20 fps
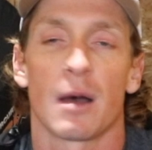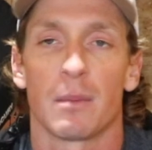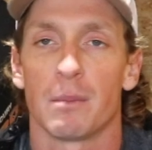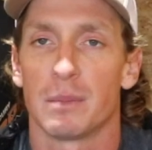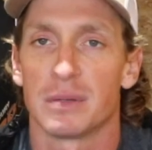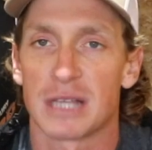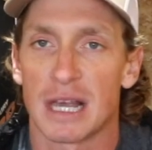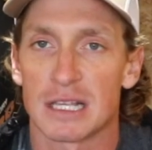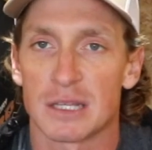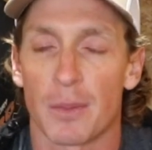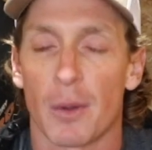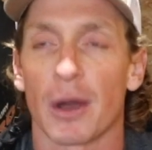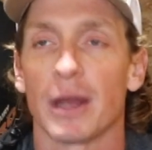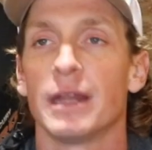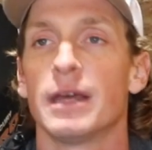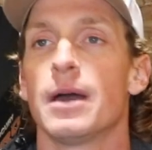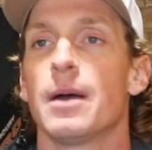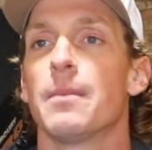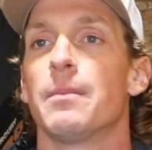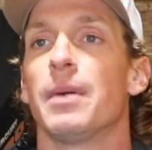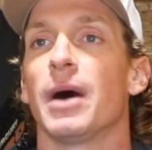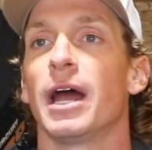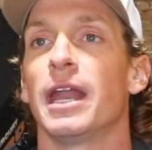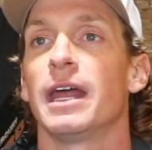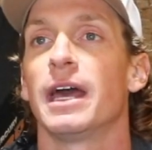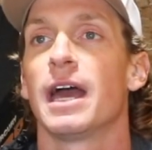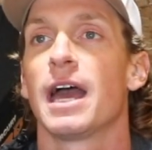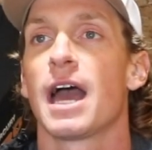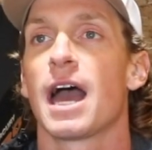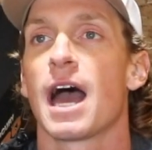Besides the point. But
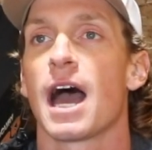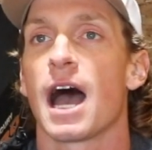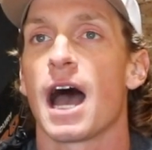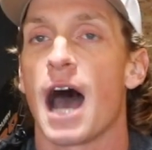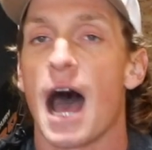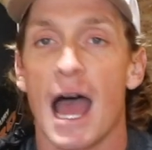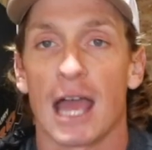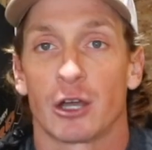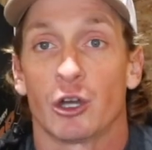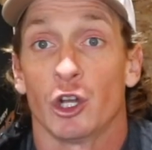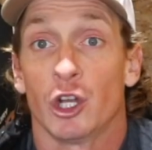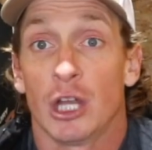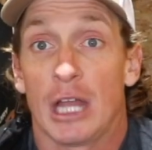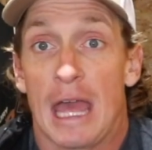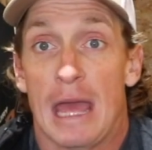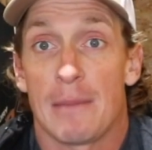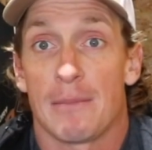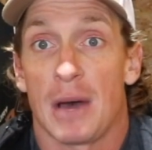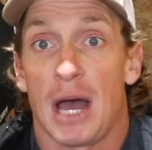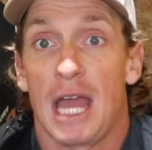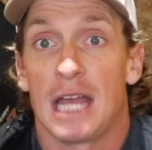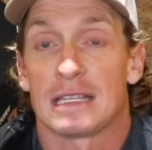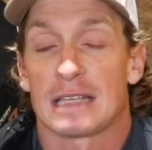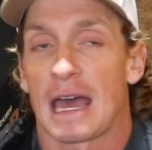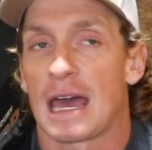I couldn't get bites.